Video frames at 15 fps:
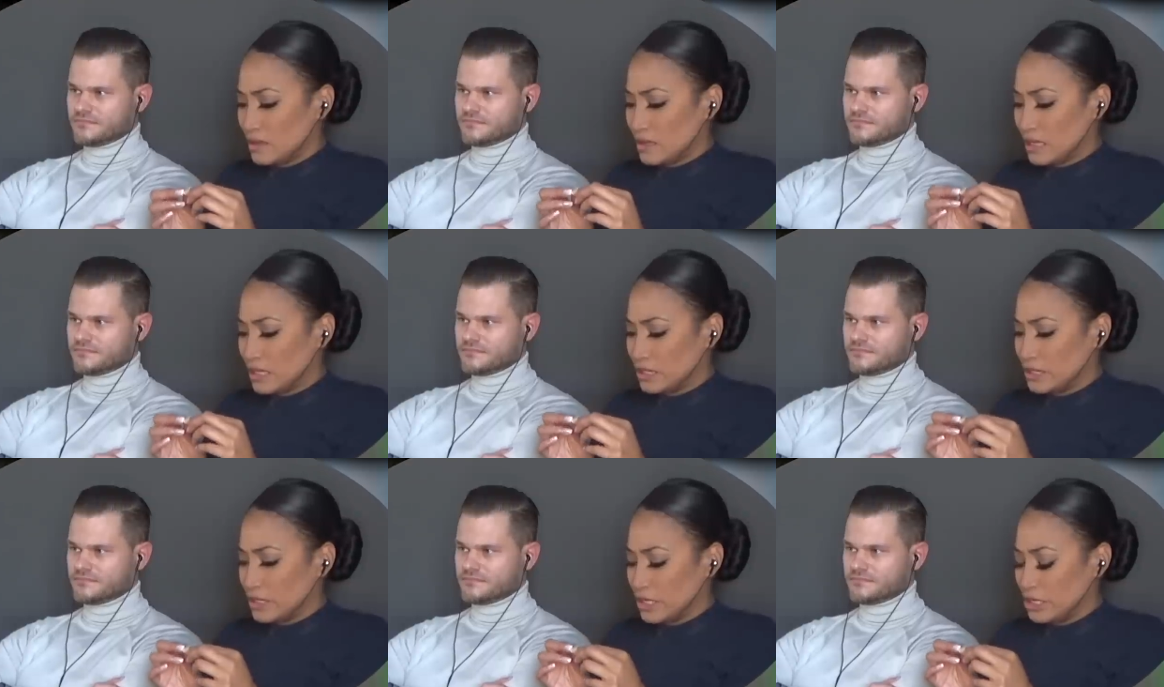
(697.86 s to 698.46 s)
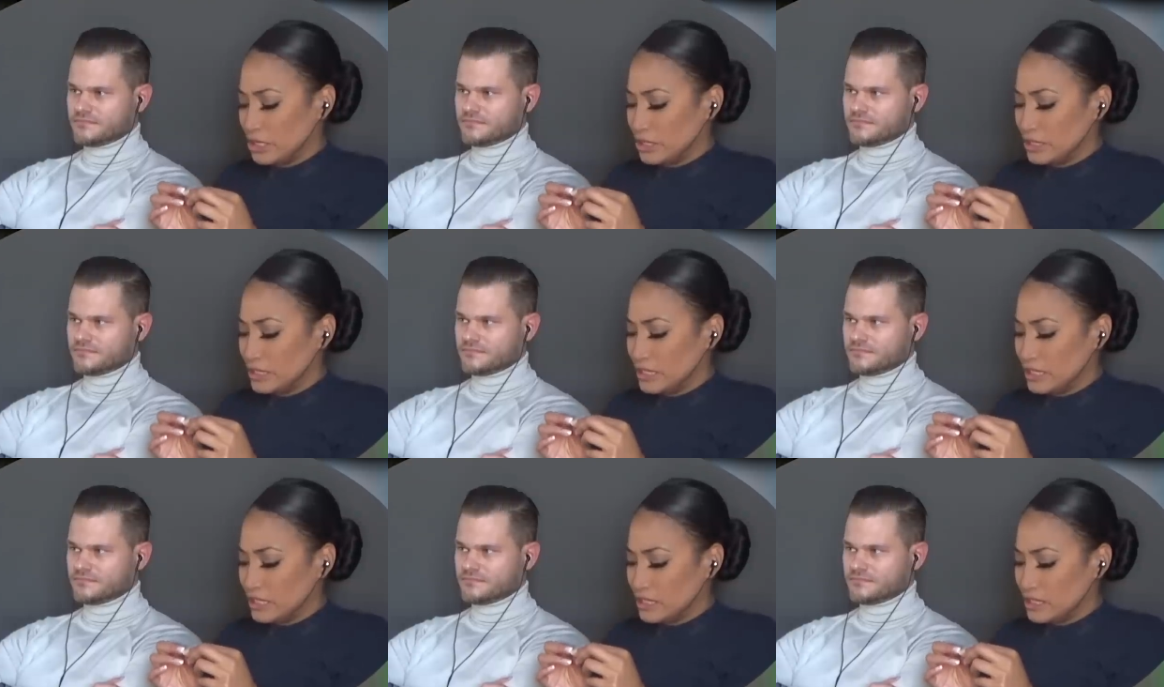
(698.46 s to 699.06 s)
Speaker 1: The
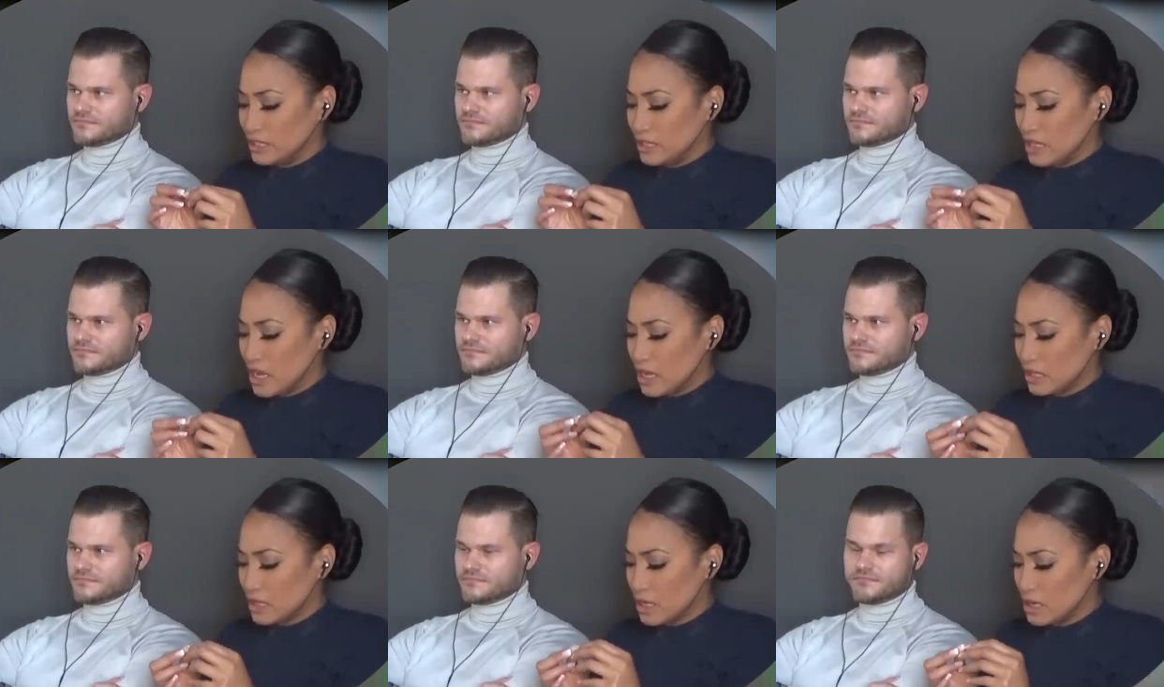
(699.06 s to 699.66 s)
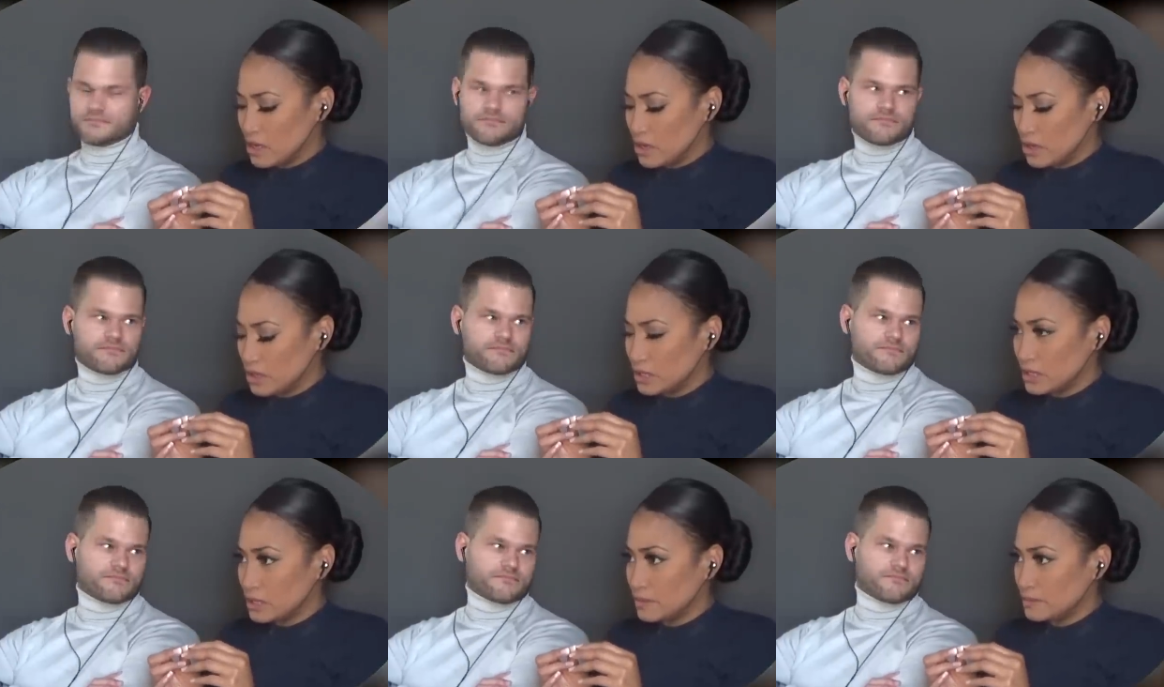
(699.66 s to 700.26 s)
security is not
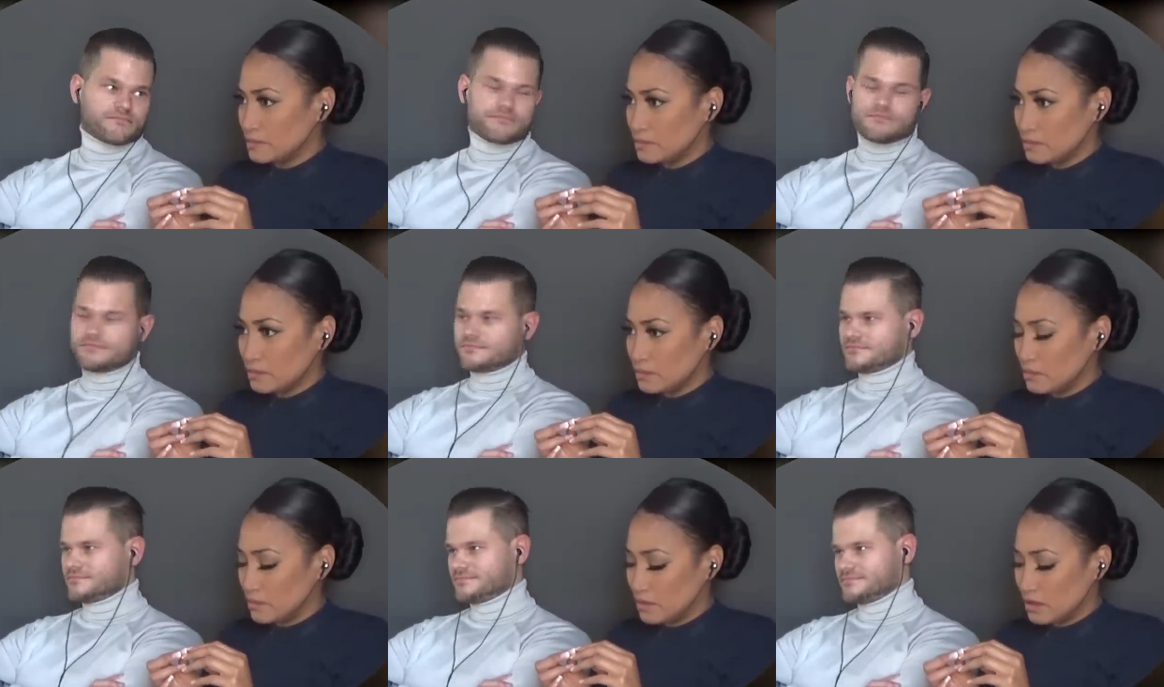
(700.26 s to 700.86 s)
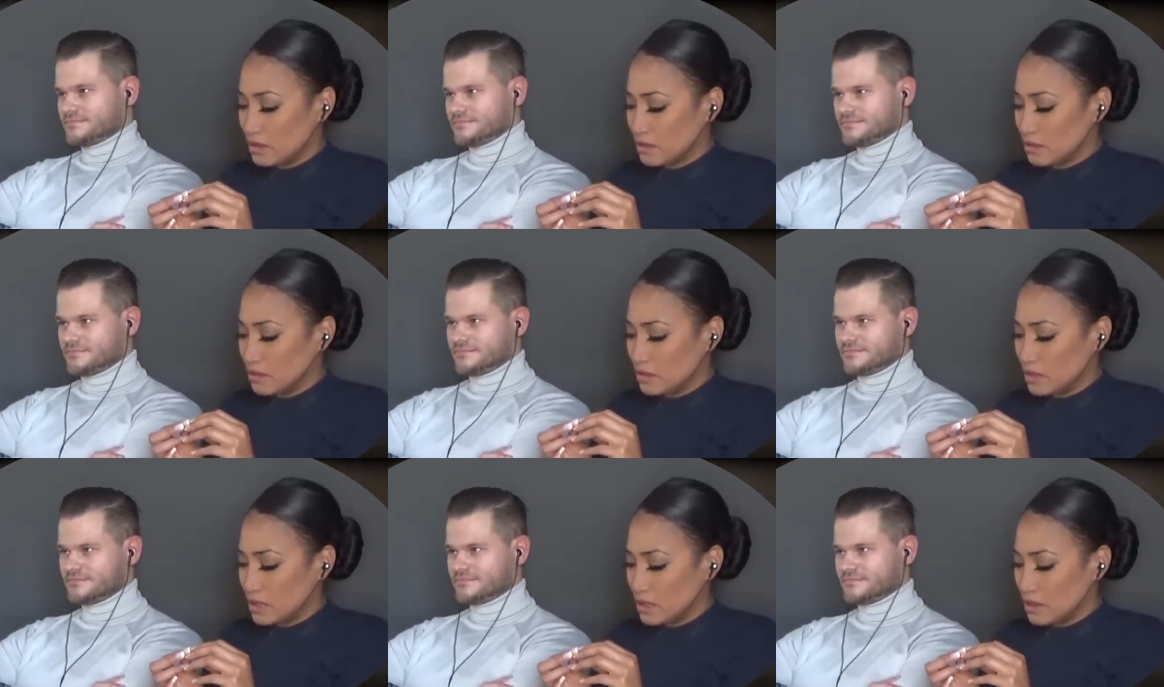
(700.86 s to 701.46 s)
good.
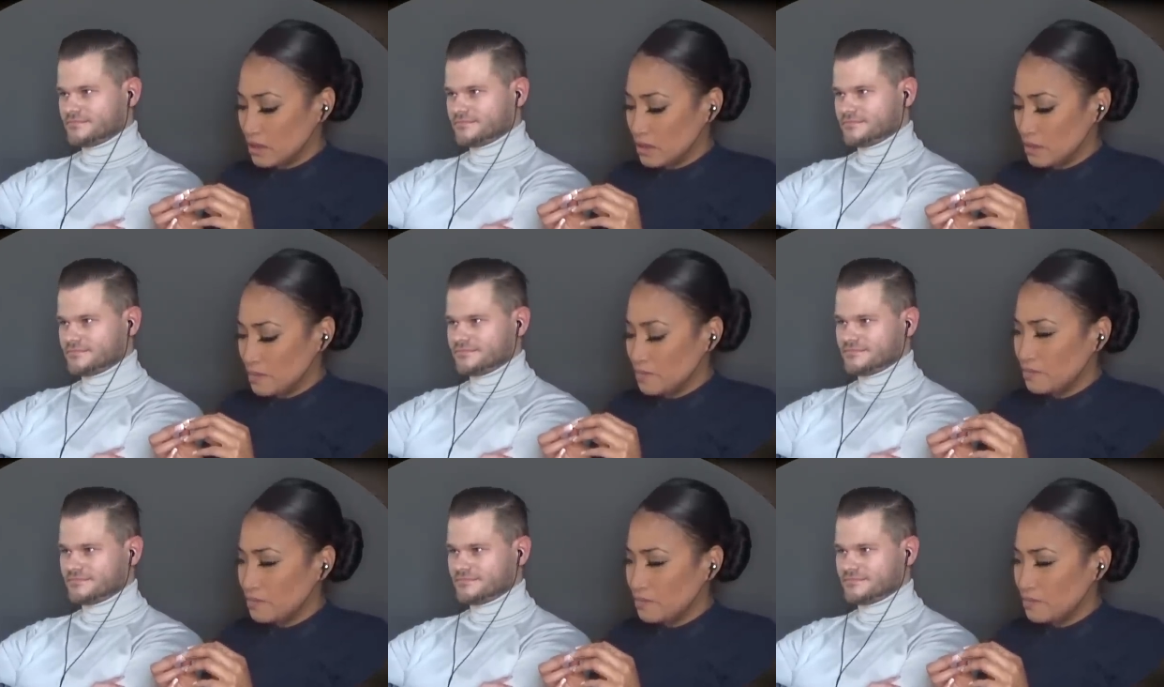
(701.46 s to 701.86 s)
Not good at all.